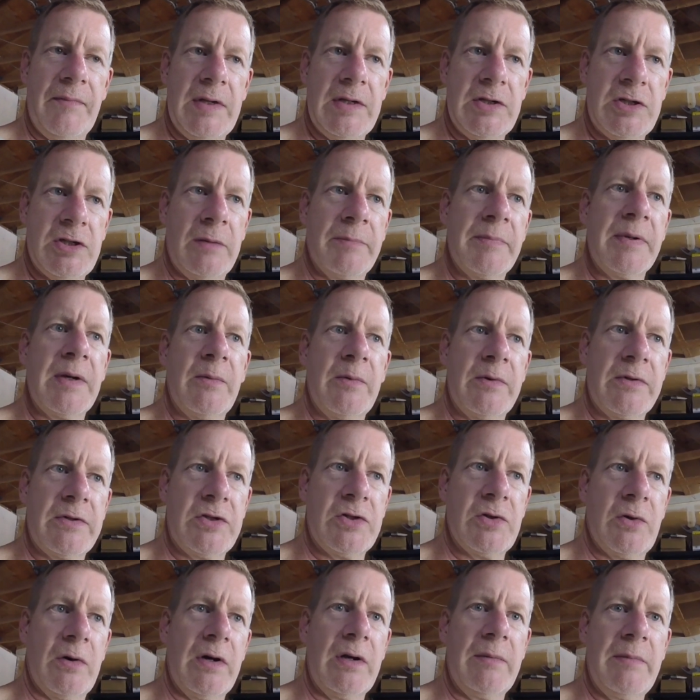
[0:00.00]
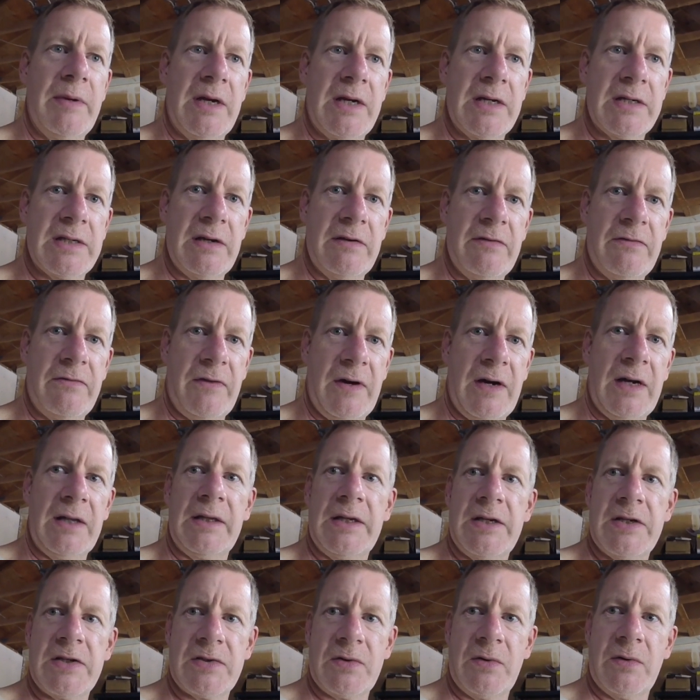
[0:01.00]
jumping with joy because I've
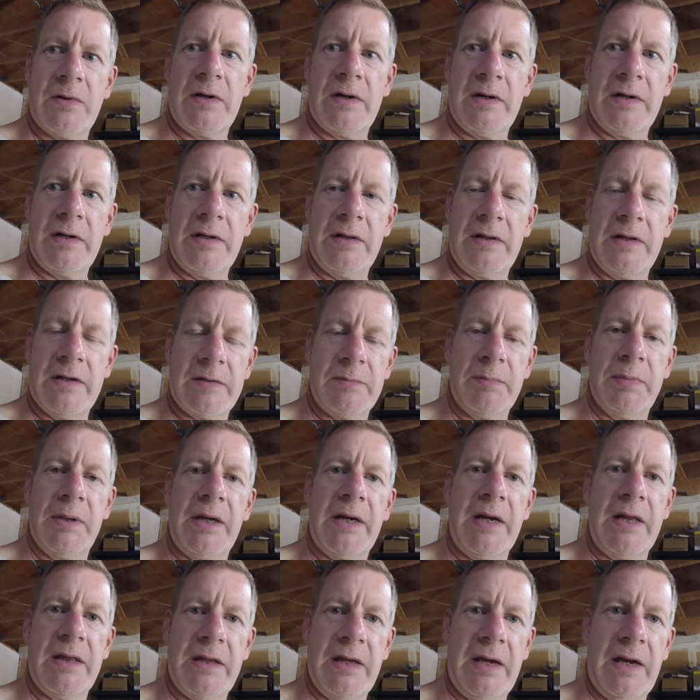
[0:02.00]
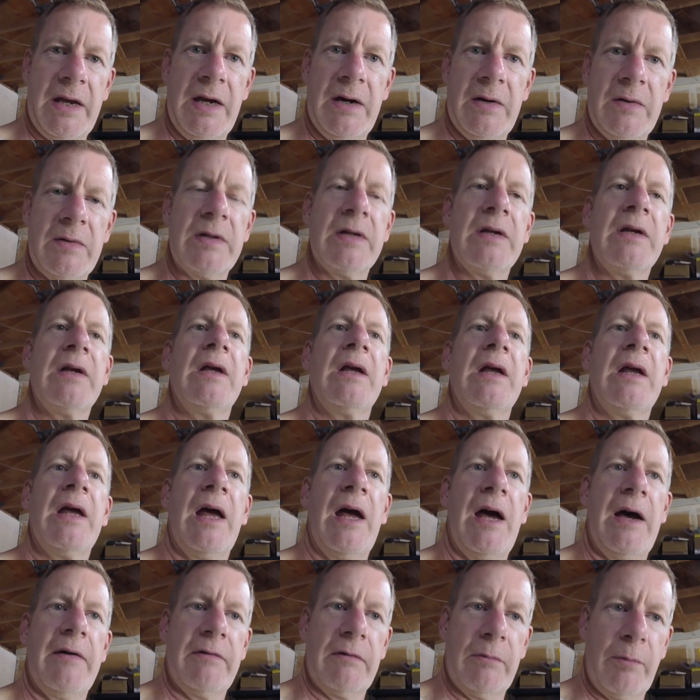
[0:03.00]
finally sorted this bloody thing out,
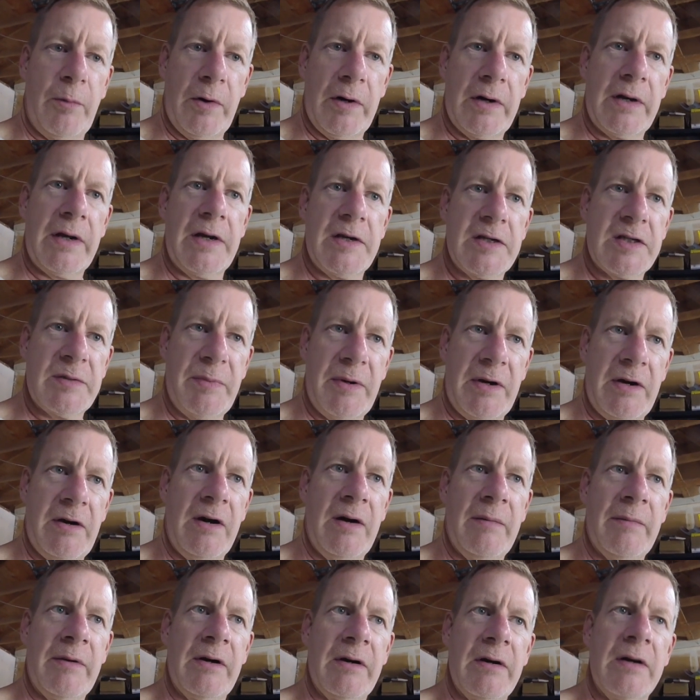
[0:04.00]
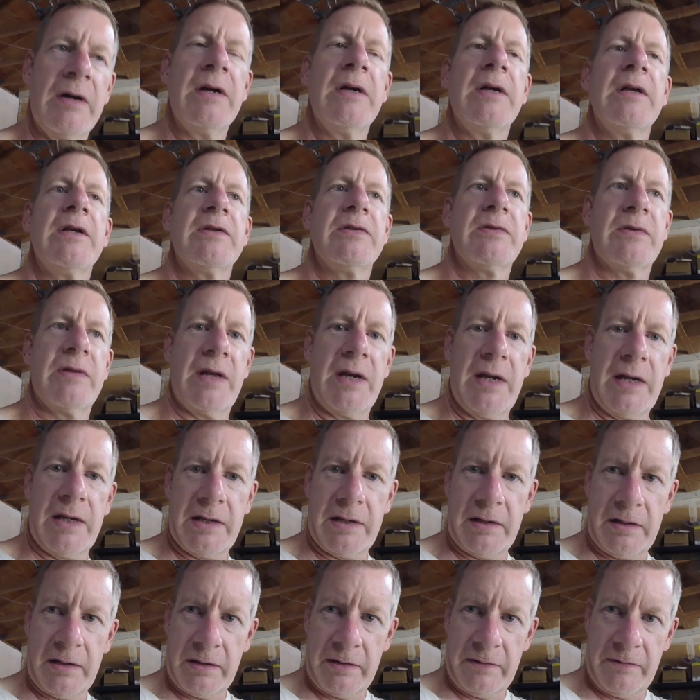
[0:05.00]
have a working speedometer, so then I
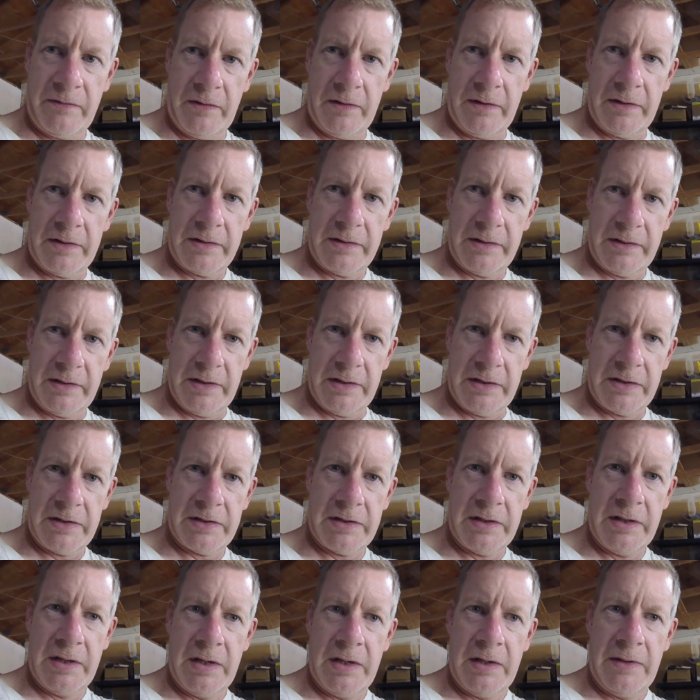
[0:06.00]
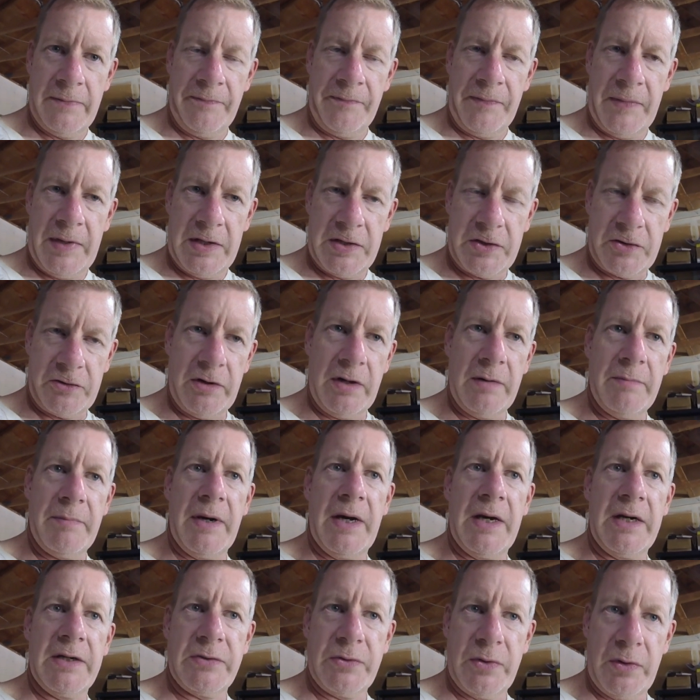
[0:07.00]
can convert this street
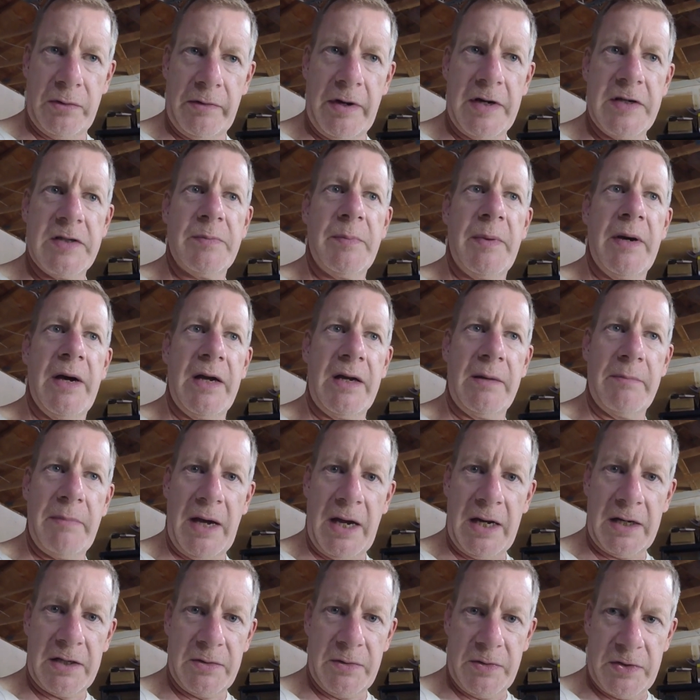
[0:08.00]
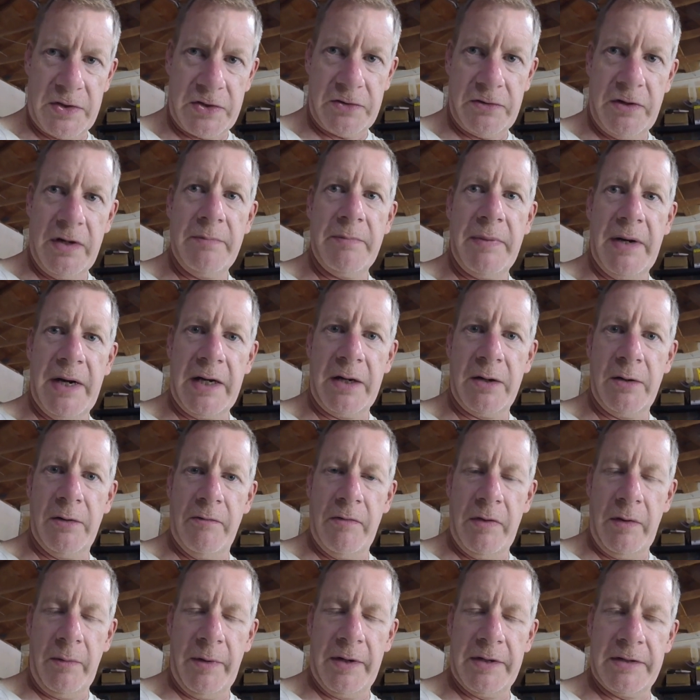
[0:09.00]
bike to a race bike back to a street bike
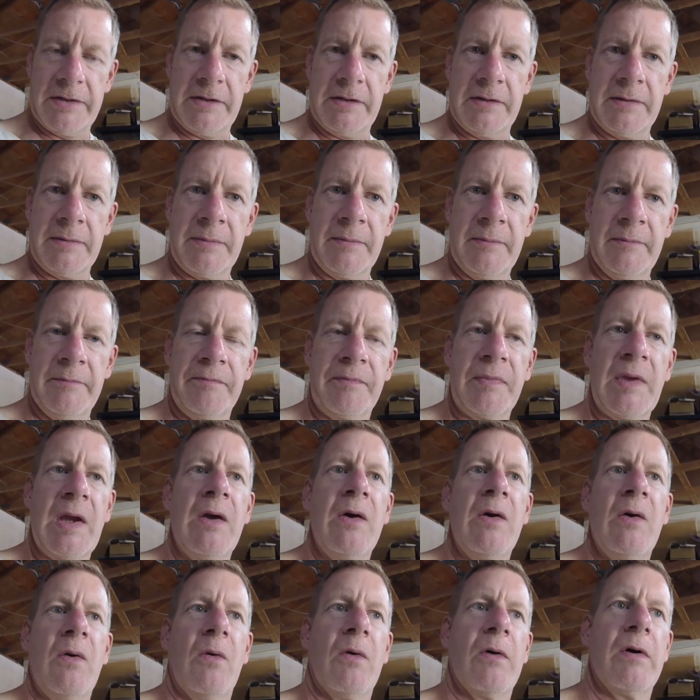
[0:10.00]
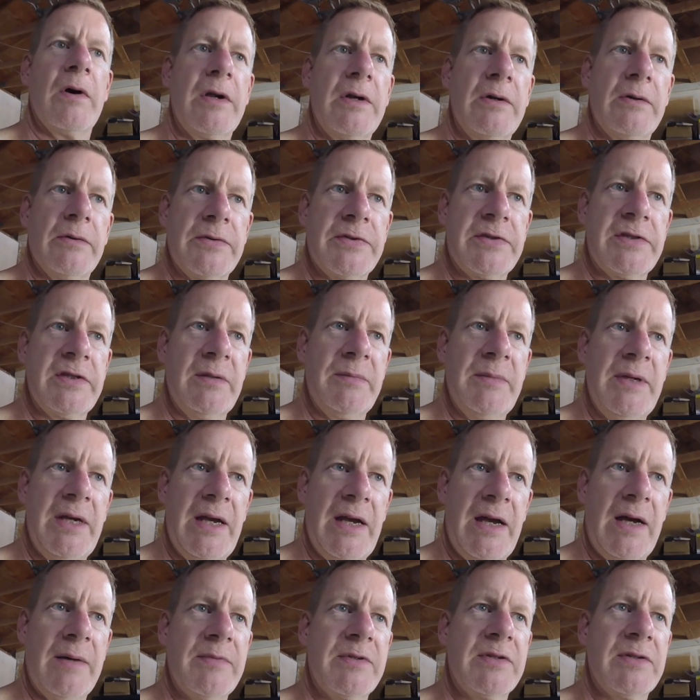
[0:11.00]
over the winter, or you'll see me
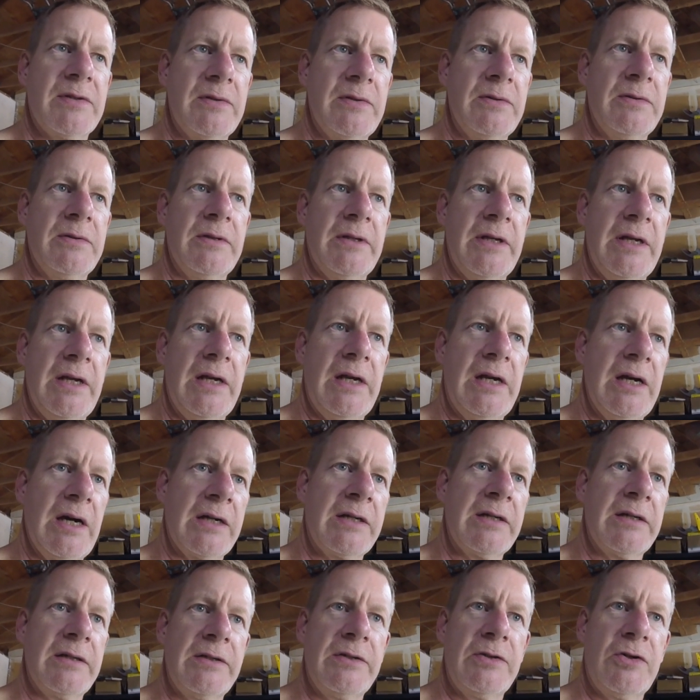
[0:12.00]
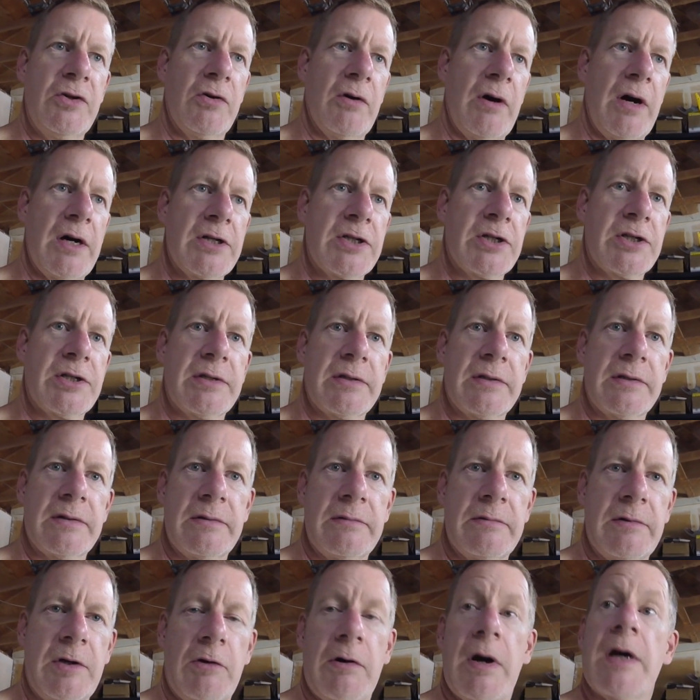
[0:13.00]
absolutely gutted, crushed,
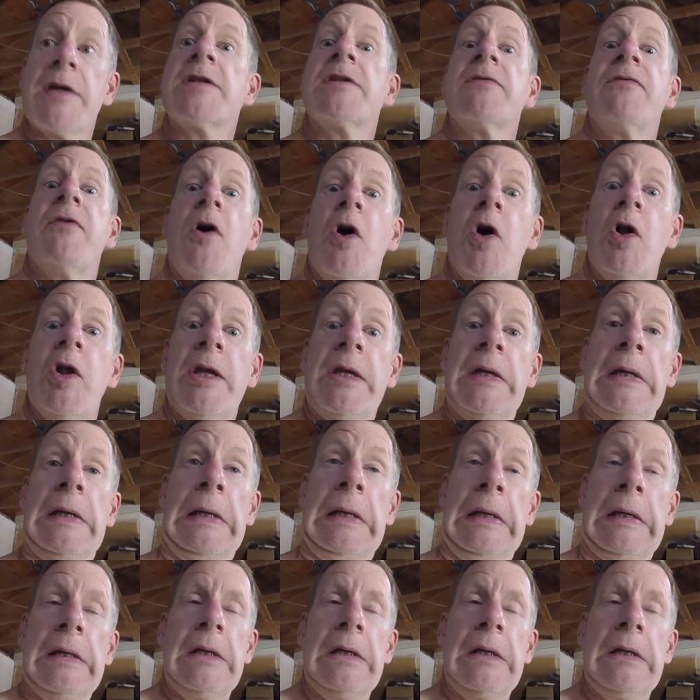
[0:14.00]
crestfallen,